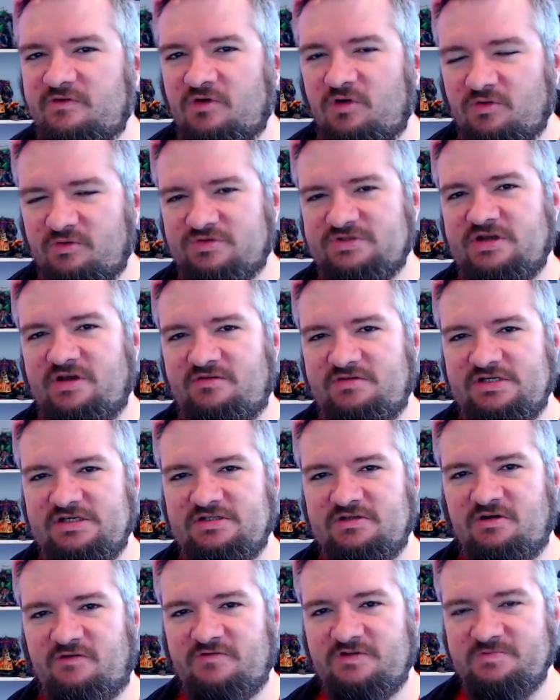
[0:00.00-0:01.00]
Horus Heresy
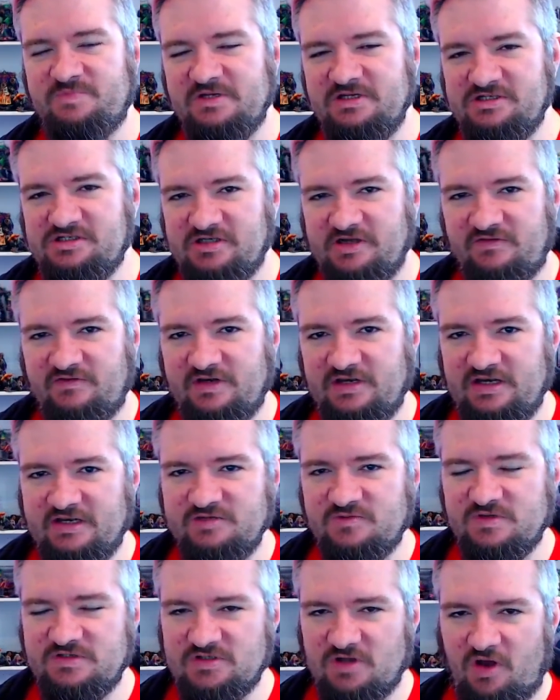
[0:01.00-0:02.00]
stuff has been shifted
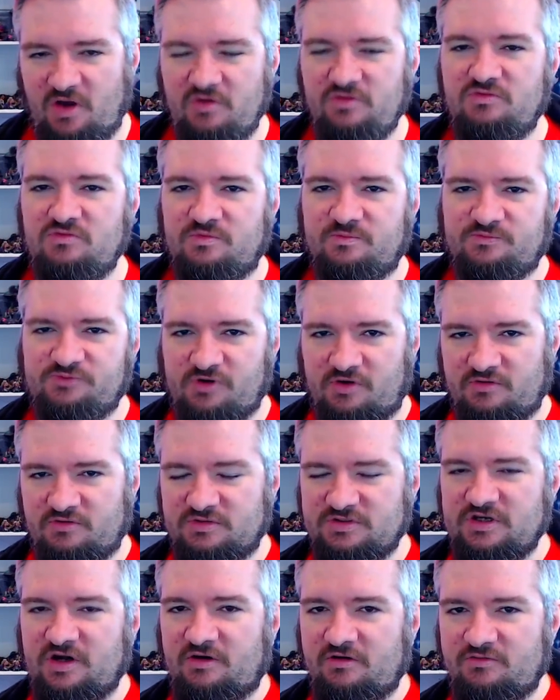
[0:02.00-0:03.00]
into its own
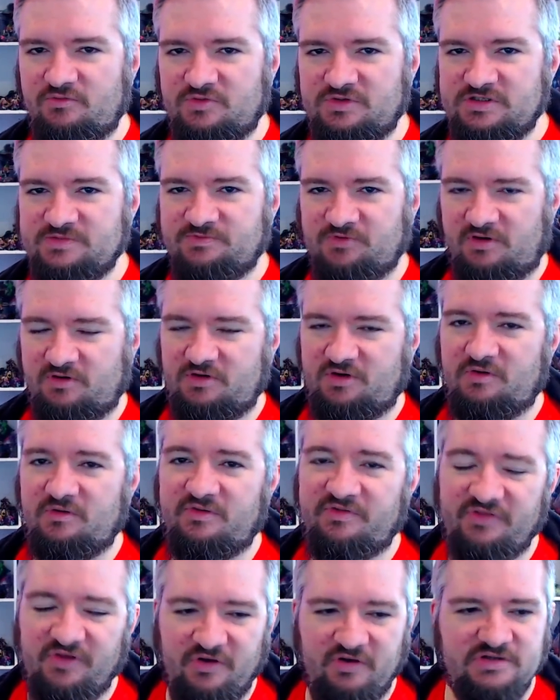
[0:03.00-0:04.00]
product code, which is product code
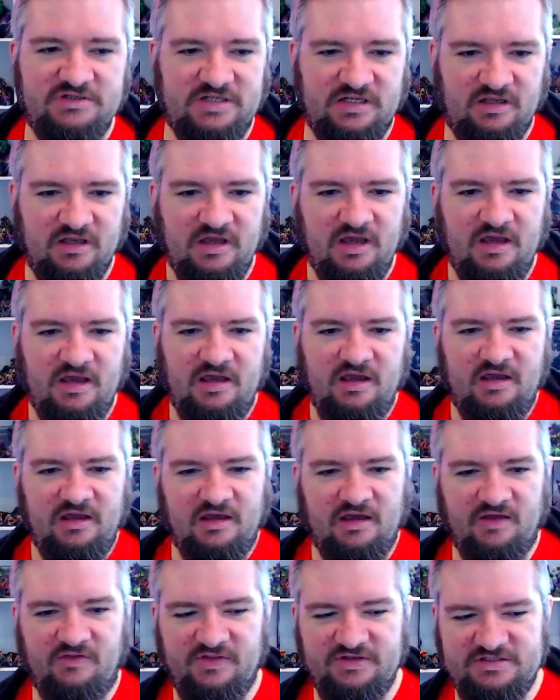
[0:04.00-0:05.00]
30.
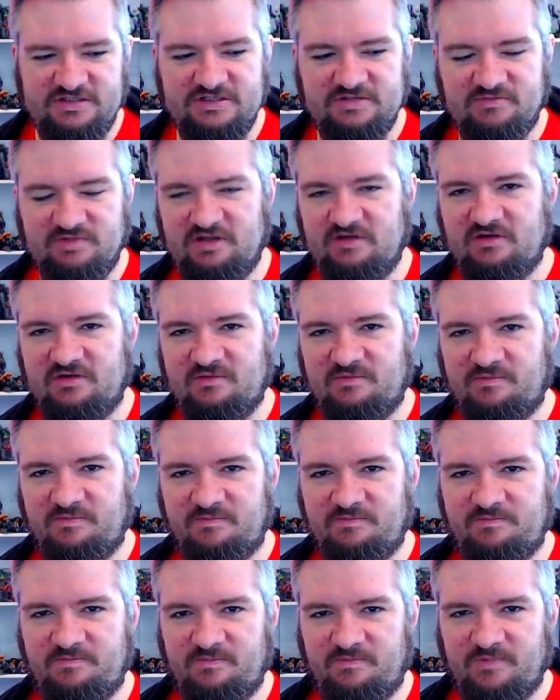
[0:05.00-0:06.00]
And this is something that
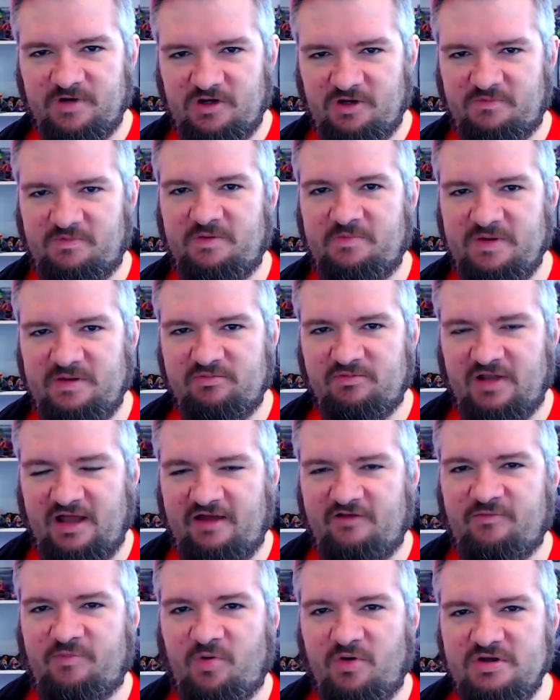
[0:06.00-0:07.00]
a couple of people
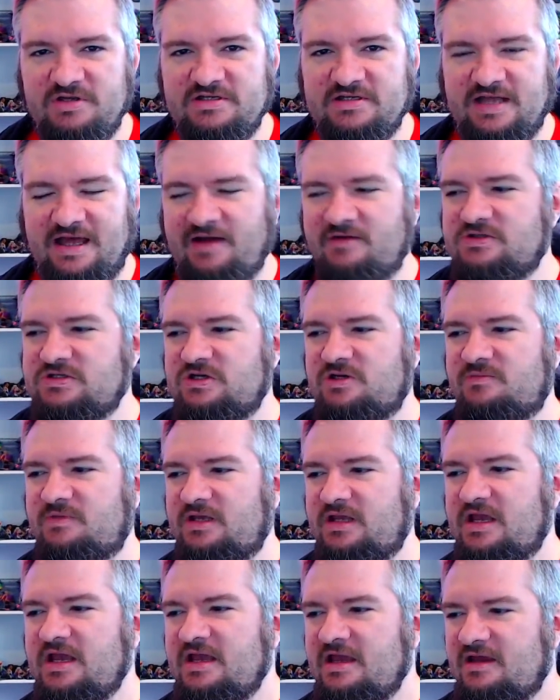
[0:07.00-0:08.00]
have pointed out to
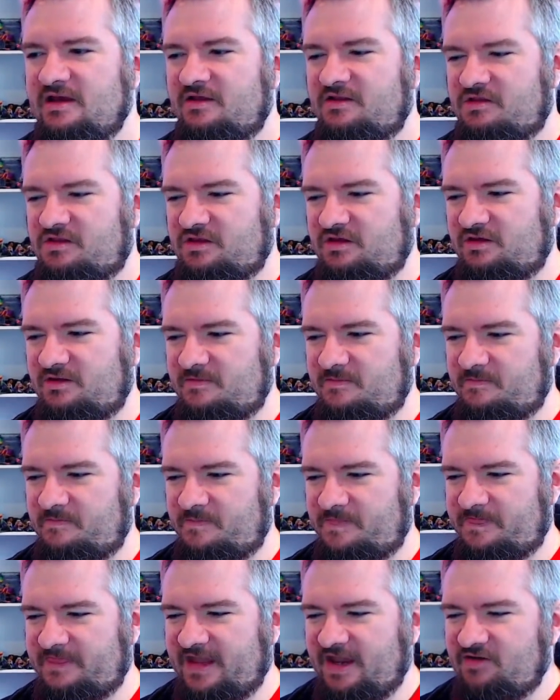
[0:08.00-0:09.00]
me, that
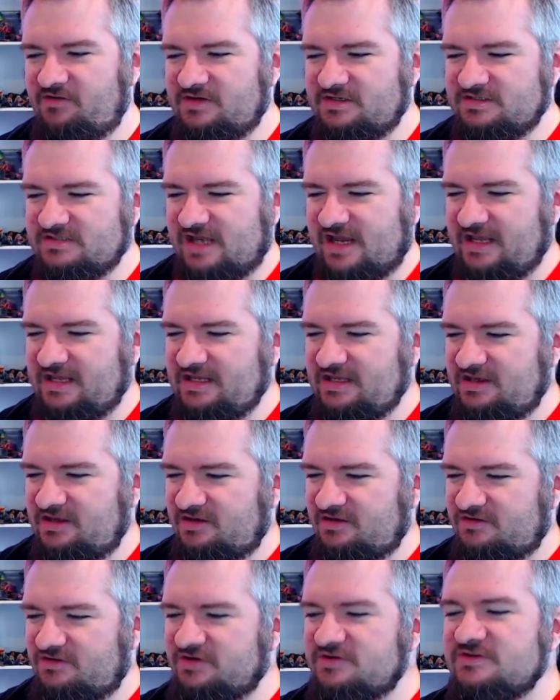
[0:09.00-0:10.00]
there is
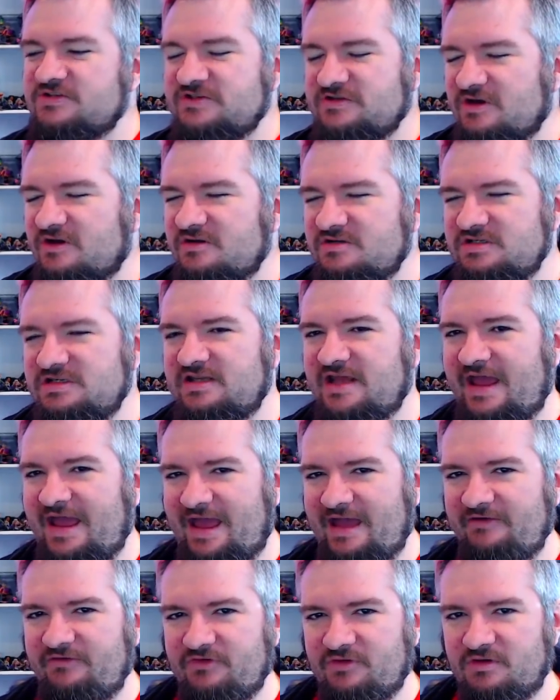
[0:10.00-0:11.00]
a concerted
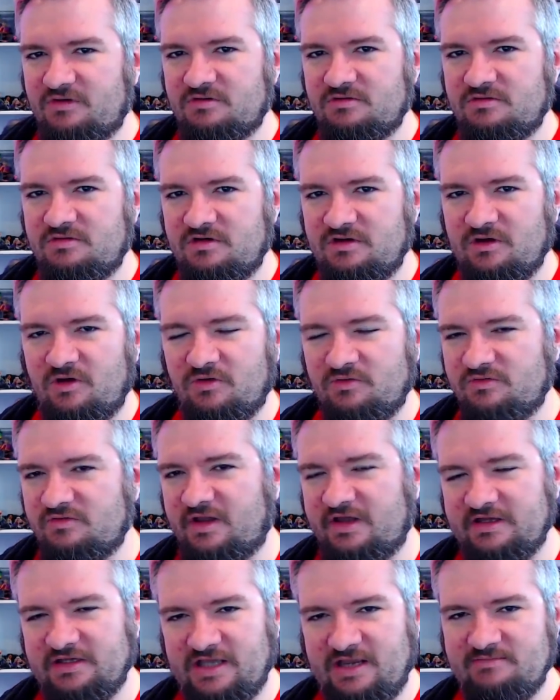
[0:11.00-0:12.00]
effort
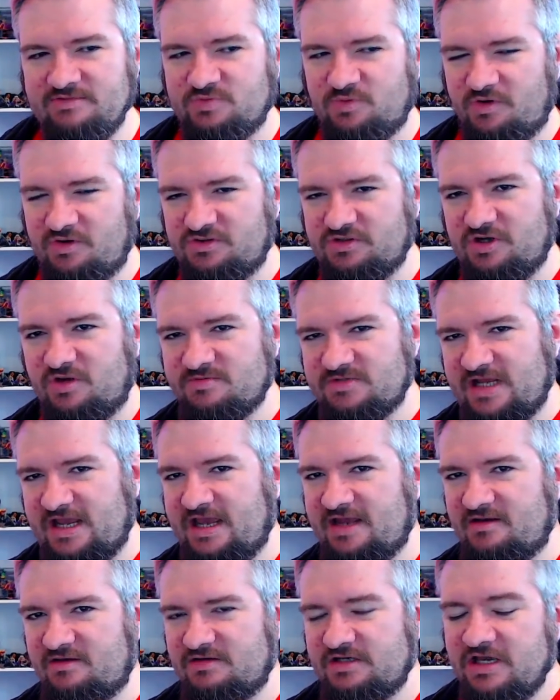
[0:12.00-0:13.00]
on Games Workshop's
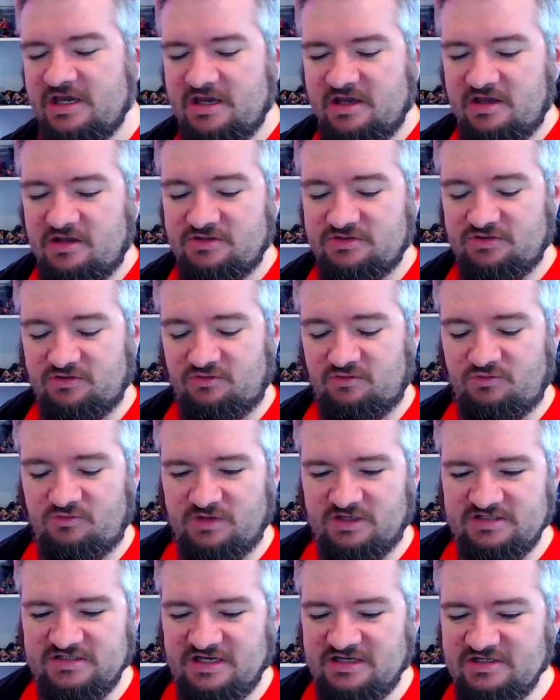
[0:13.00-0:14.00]
end to
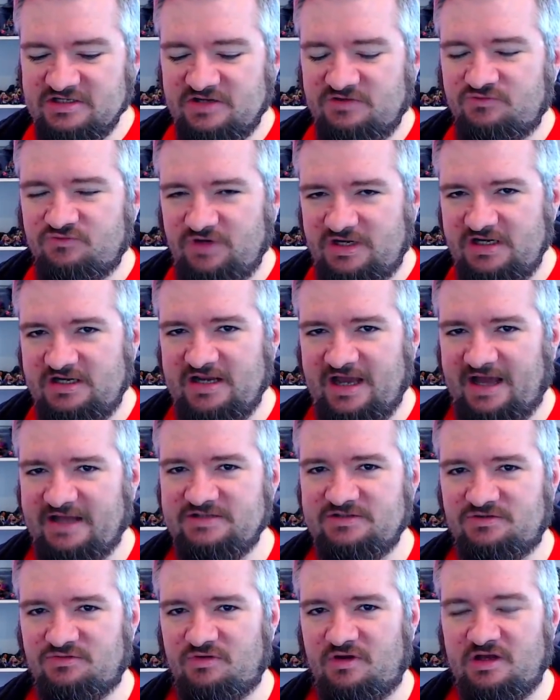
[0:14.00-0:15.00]
essentially
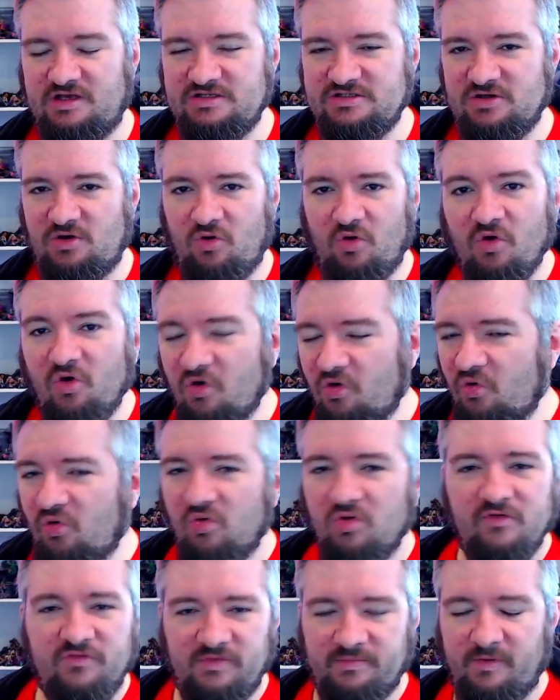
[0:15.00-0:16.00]
recategorize
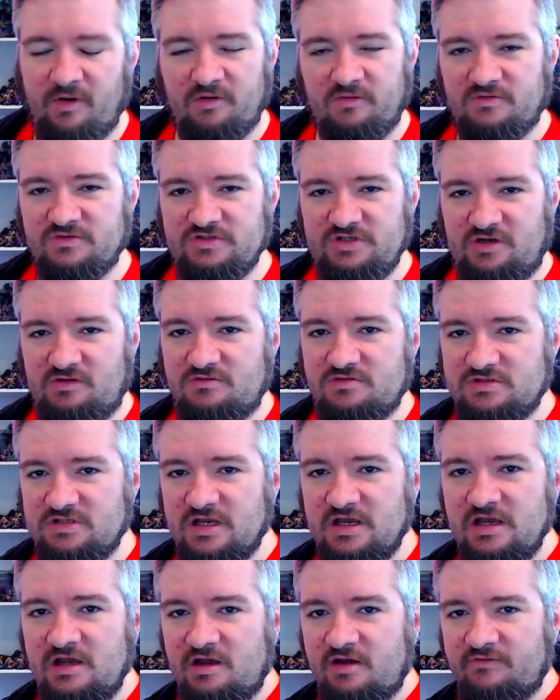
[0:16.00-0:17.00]
all of the models used
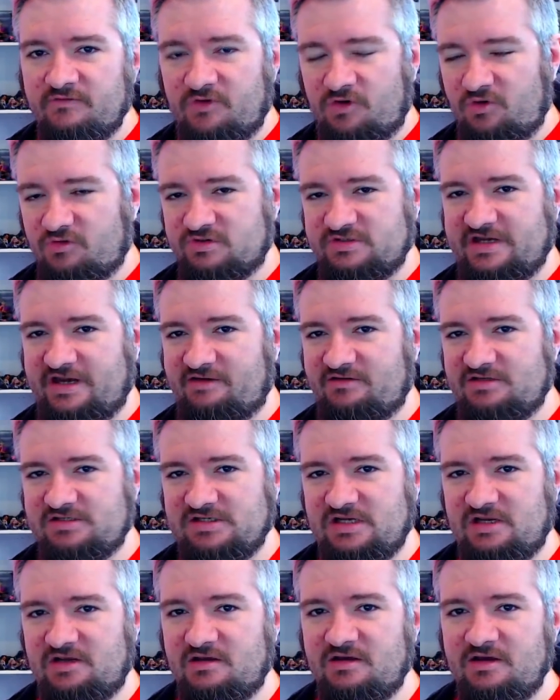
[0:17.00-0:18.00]
for Horus
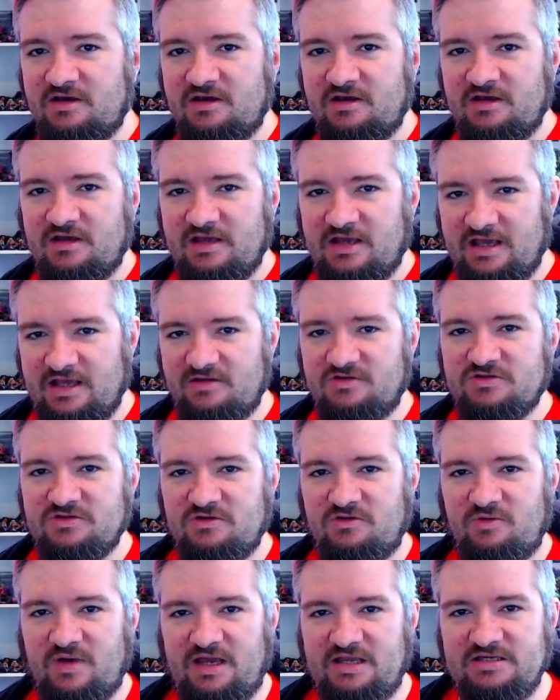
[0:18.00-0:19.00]
Heresy
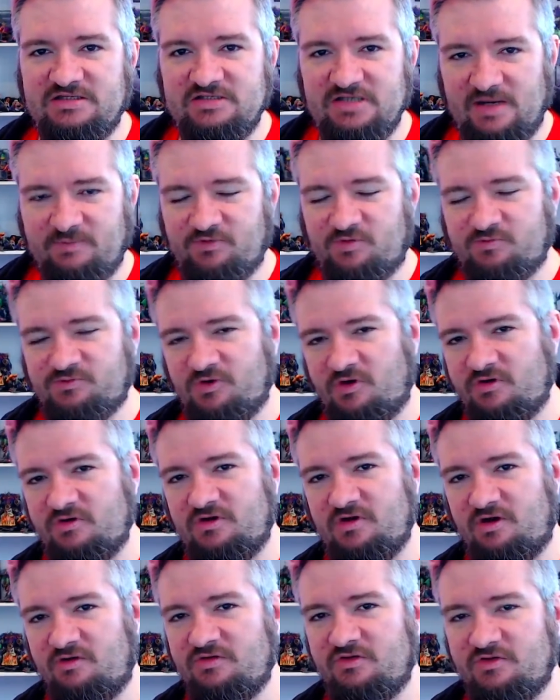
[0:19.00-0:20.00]
into a separate product
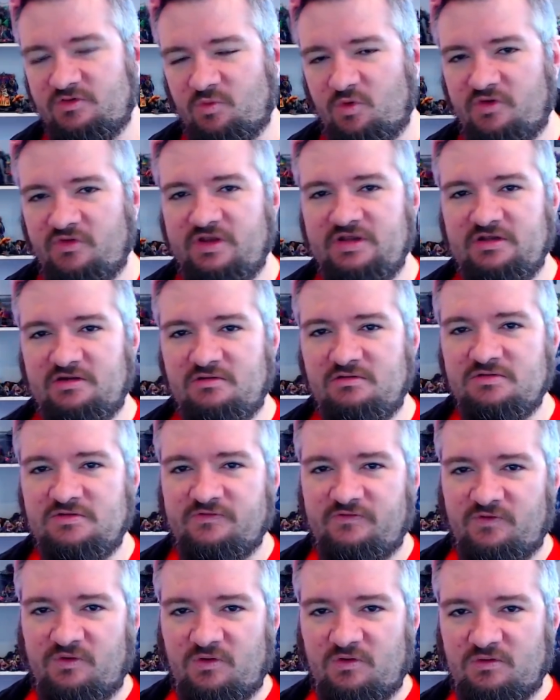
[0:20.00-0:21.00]
code than the one they use
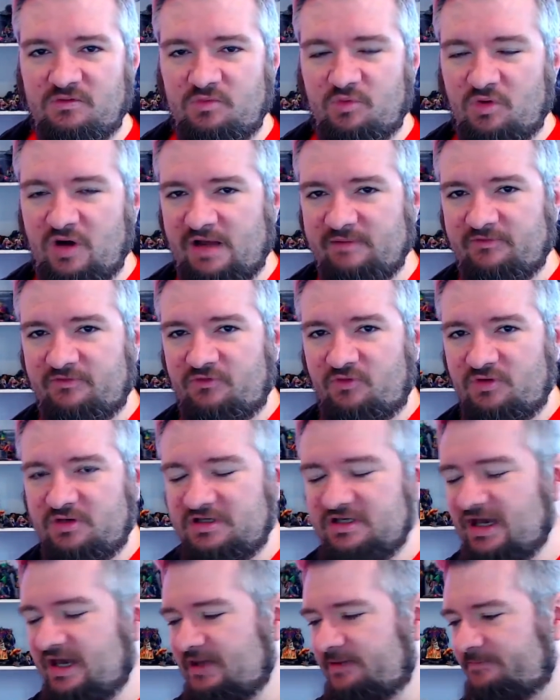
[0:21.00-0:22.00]
for Warhammer
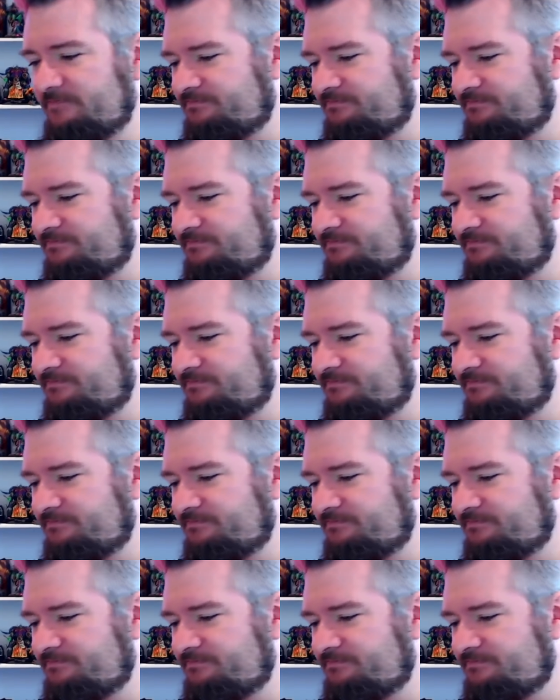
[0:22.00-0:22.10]
40k.